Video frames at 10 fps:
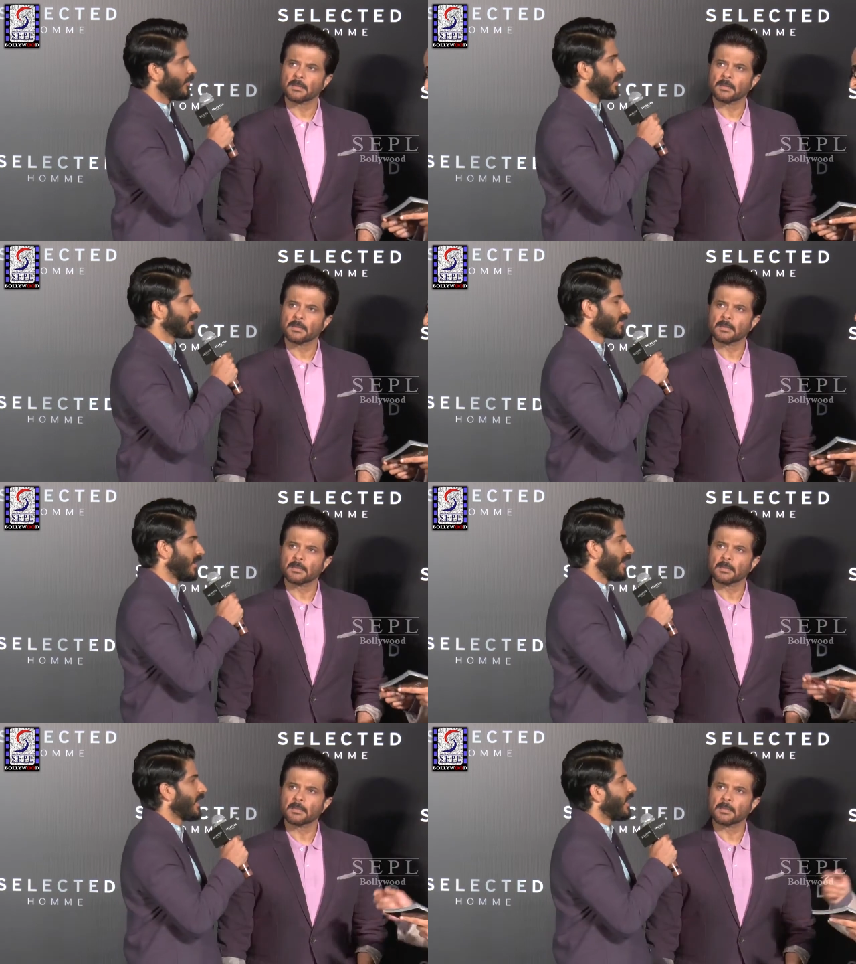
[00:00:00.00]
Speaker 1: But uh,
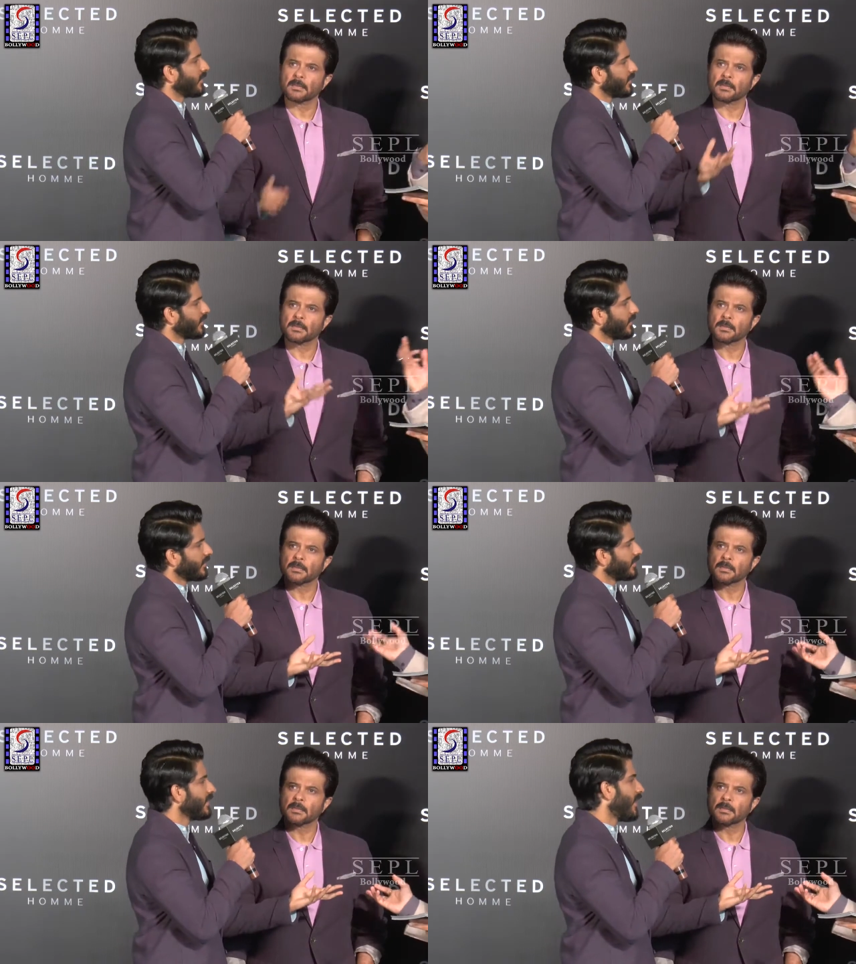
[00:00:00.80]
I, think I, most of us
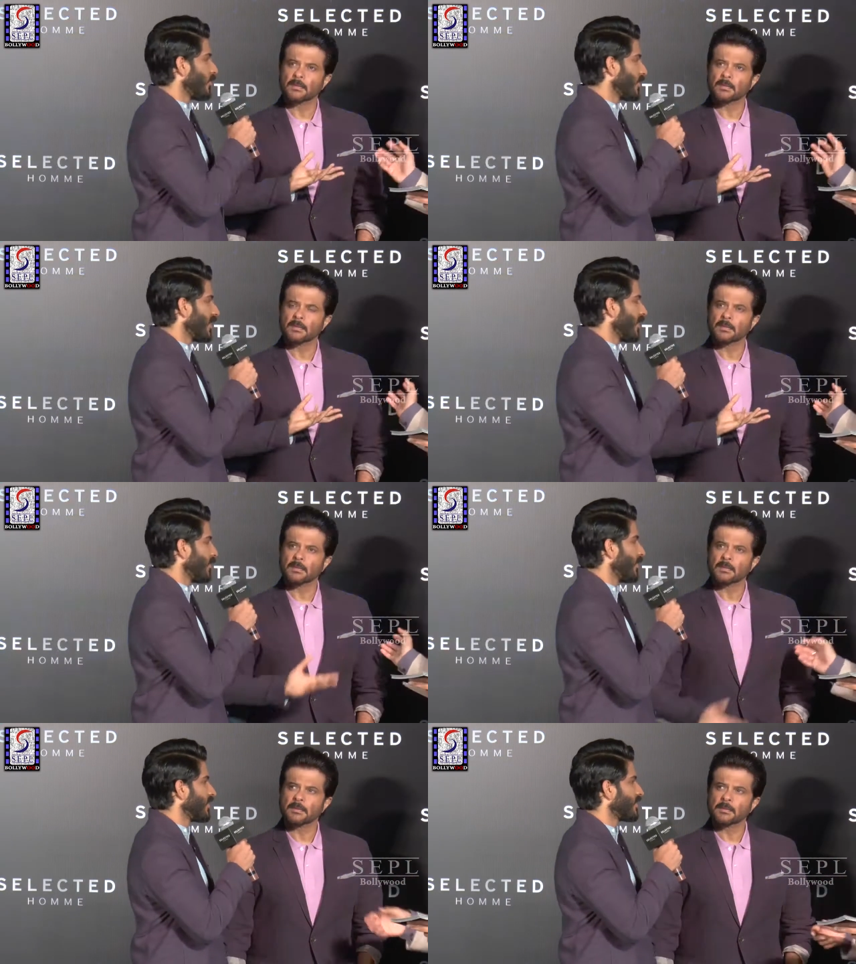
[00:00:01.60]
are. Yeah, there we are.
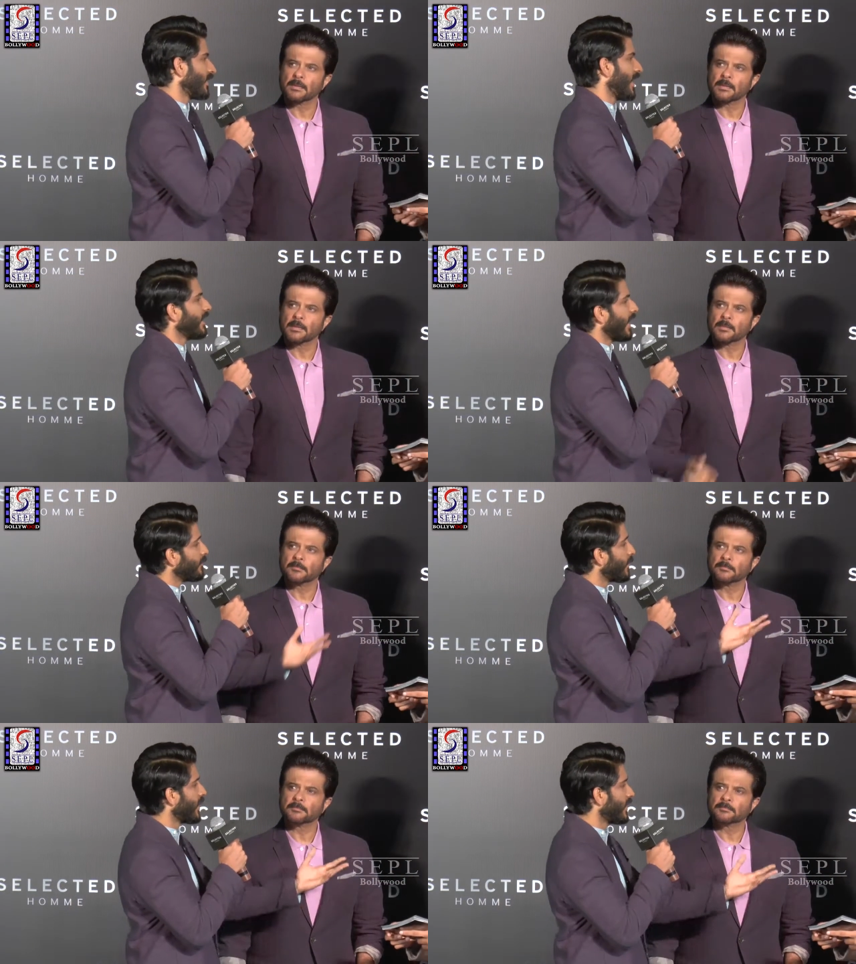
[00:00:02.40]
But uh,
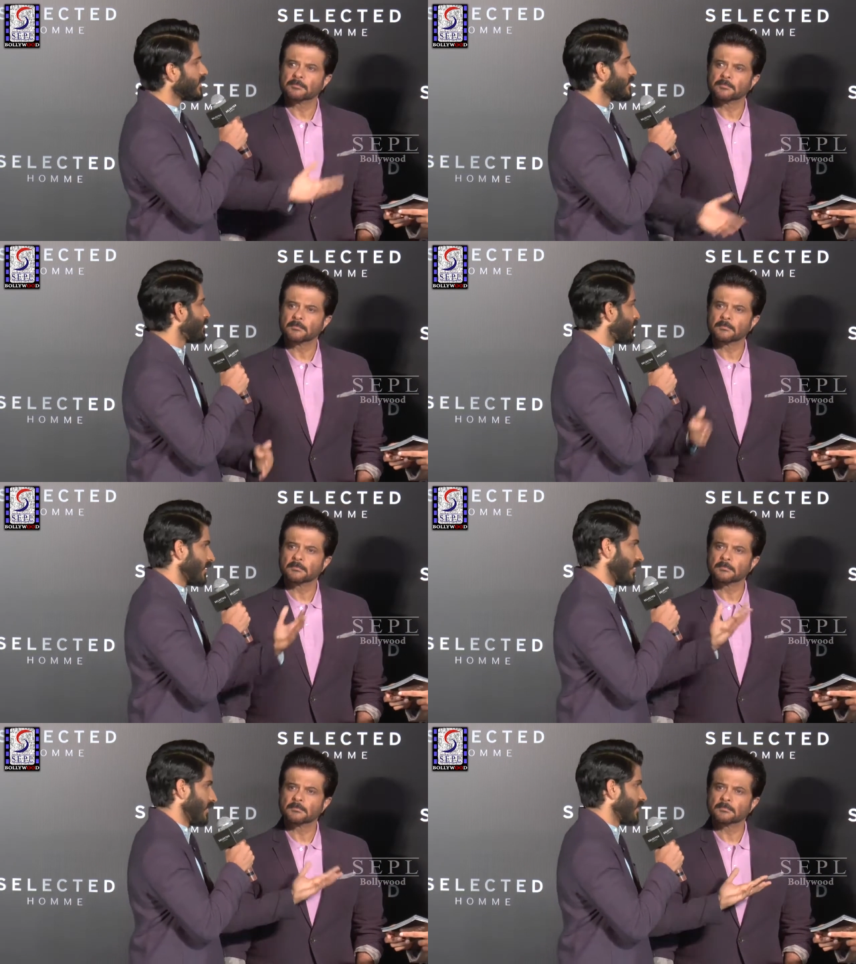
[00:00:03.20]
and, and by other
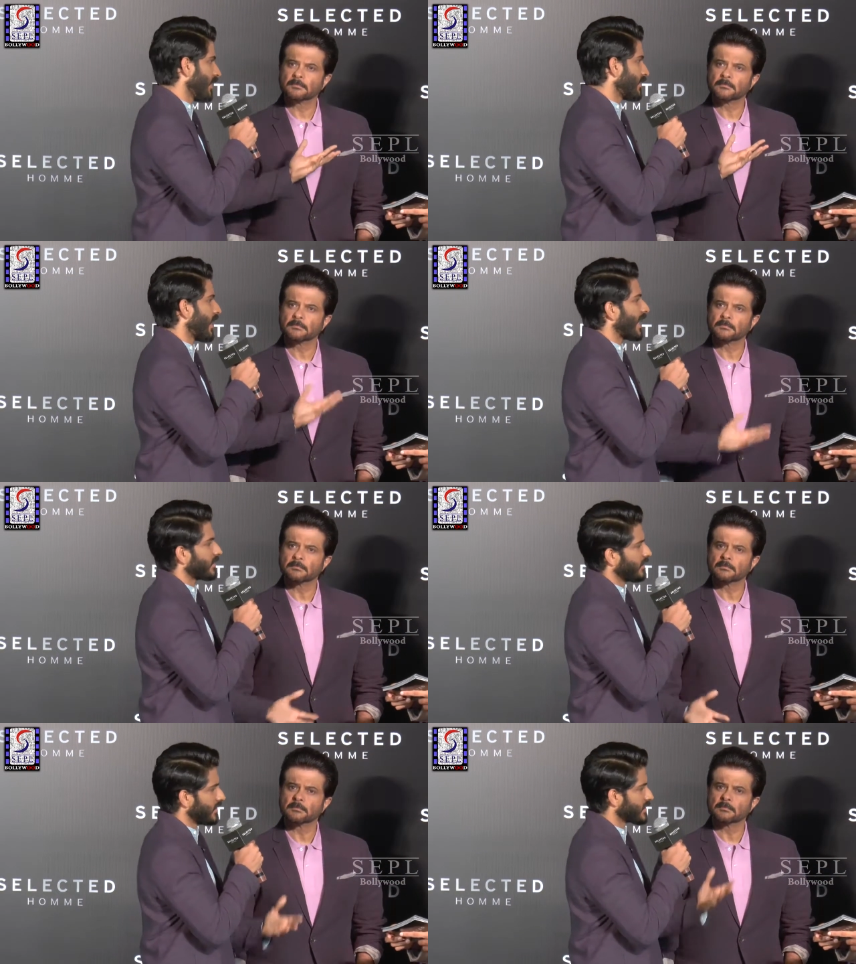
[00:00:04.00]
uh, great
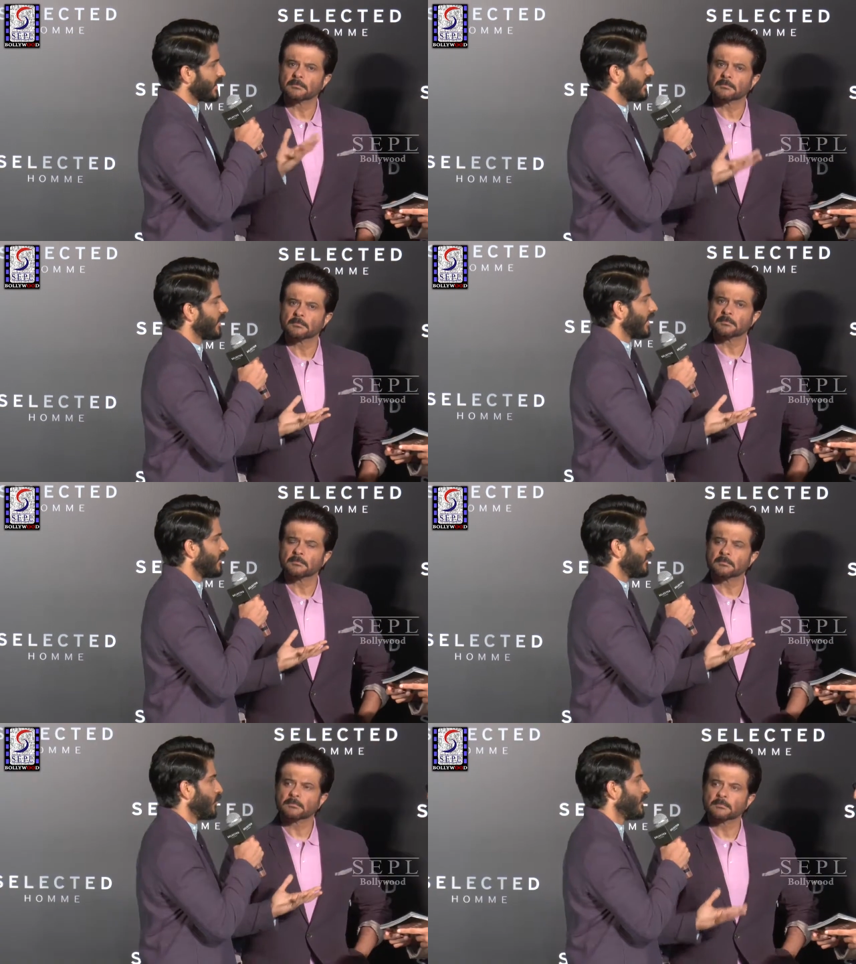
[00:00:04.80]
actors and,
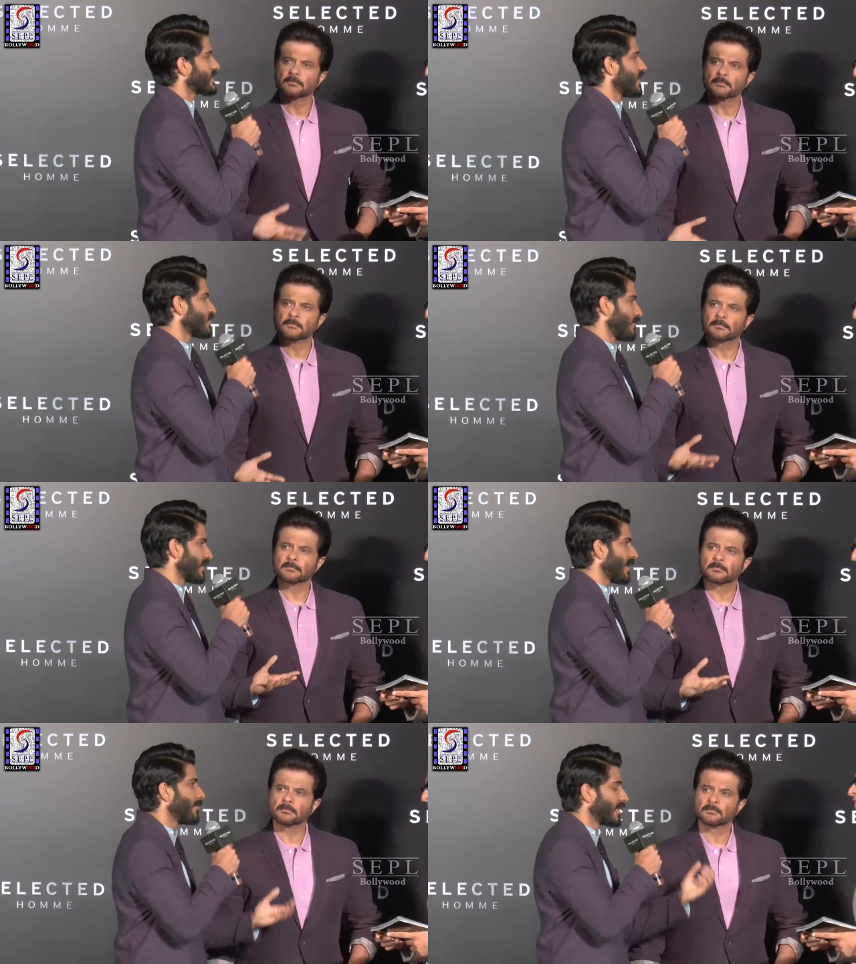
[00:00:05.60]
and movie stars of
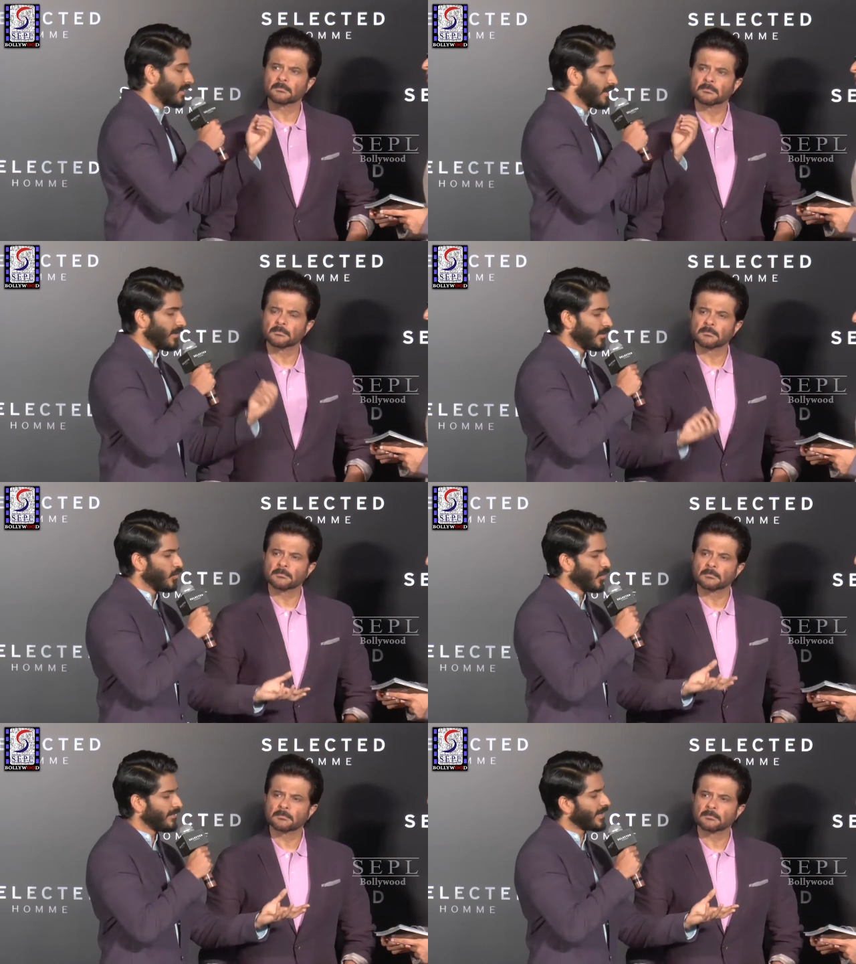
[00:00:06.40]
our time. But
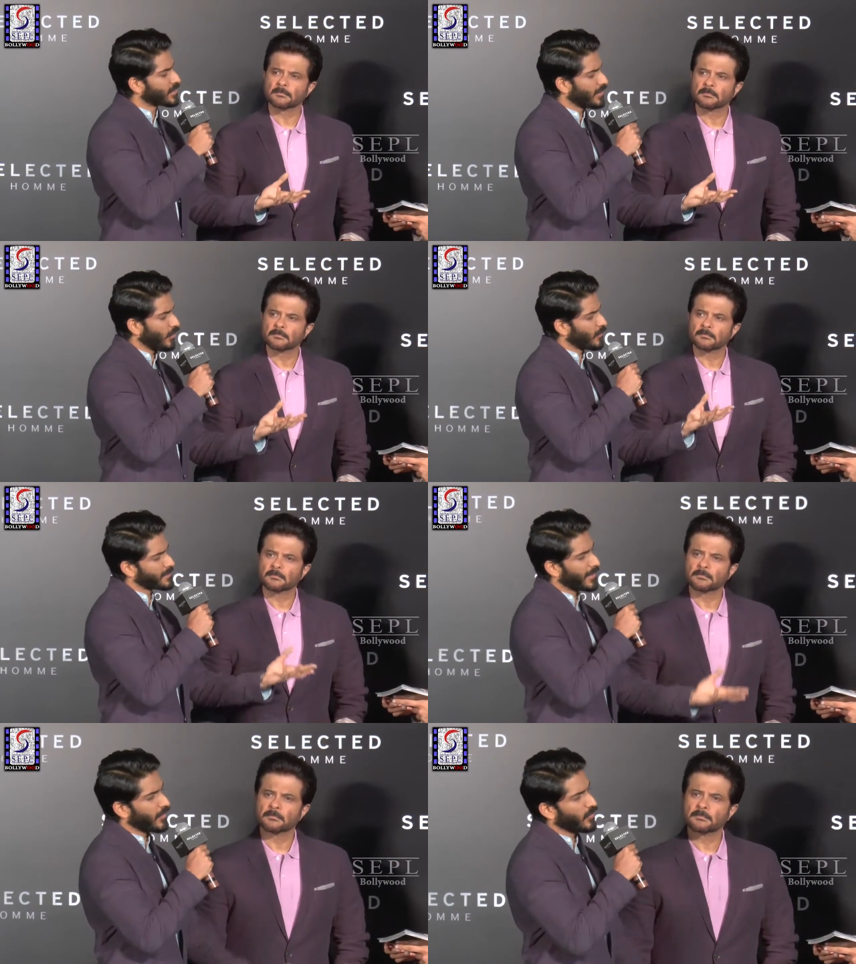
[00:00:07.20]
you eventually
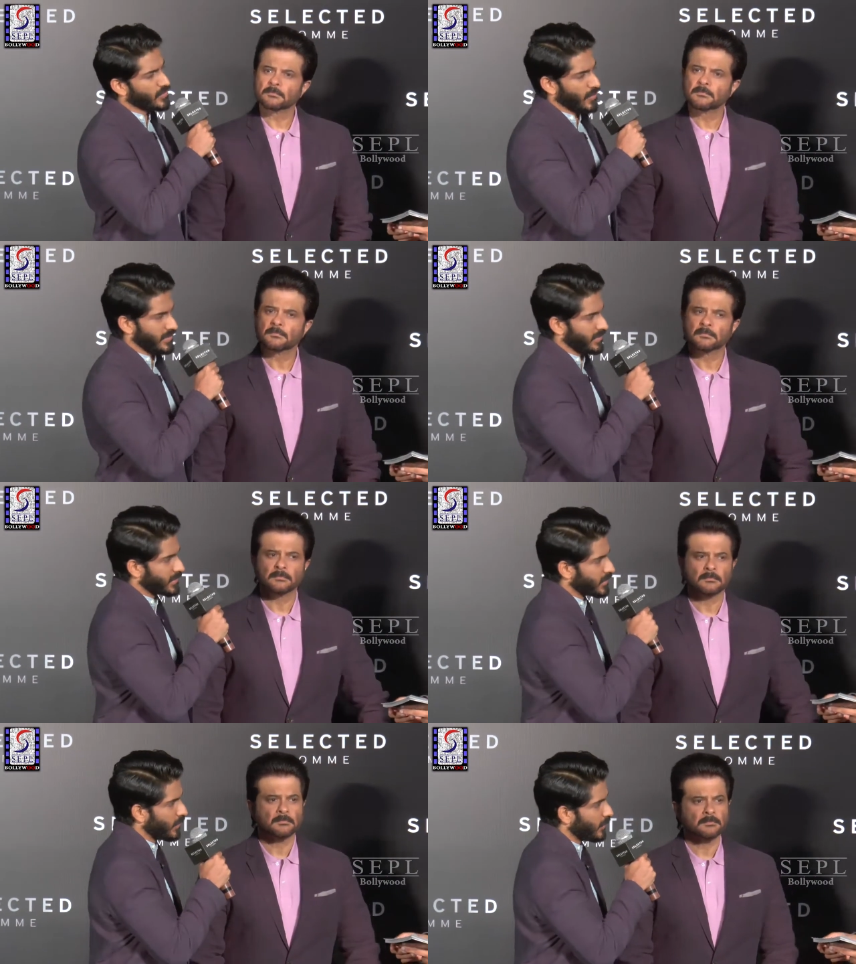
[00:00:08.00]
always make your own
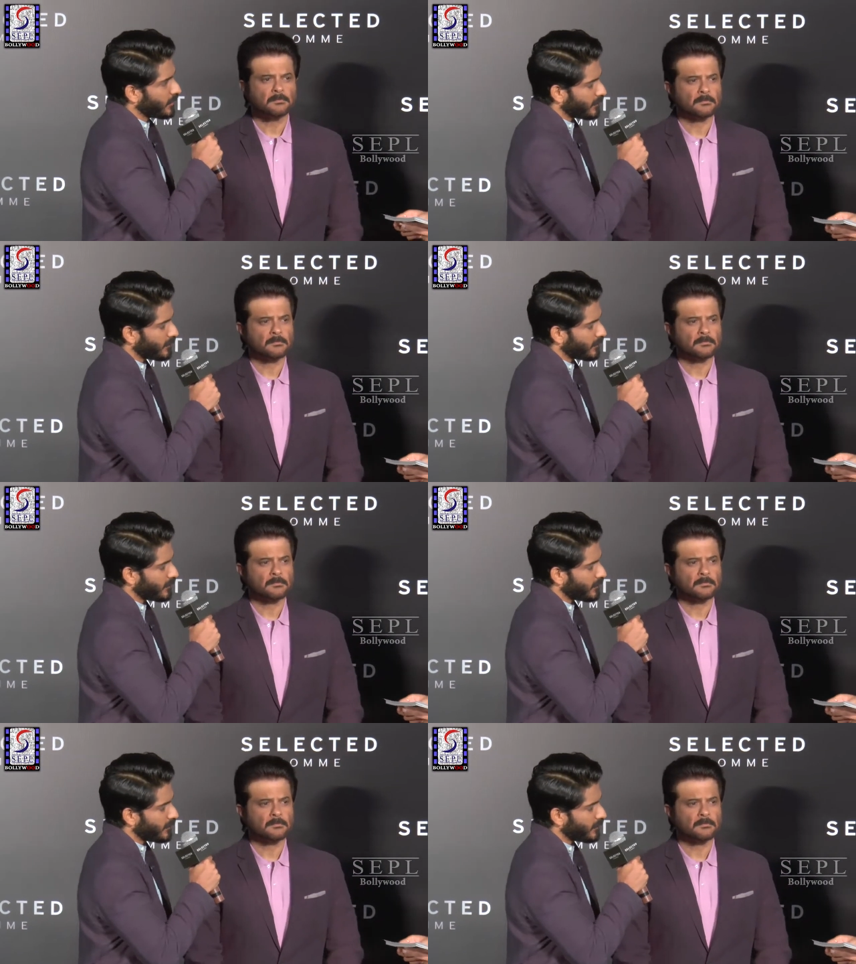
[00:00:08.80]
choices, you well, know.